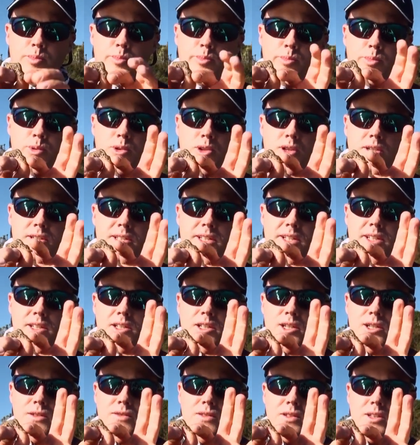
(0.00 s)
Pull the tail
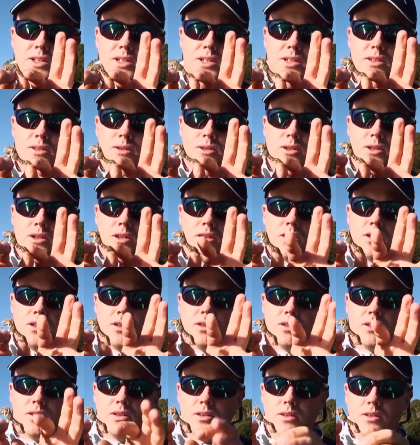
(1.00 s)
over the eye of the hook
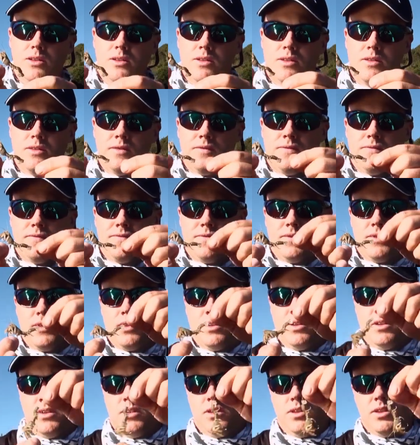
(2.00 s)

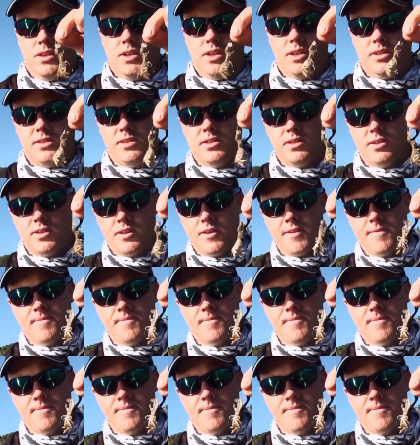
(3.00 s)
and that's it.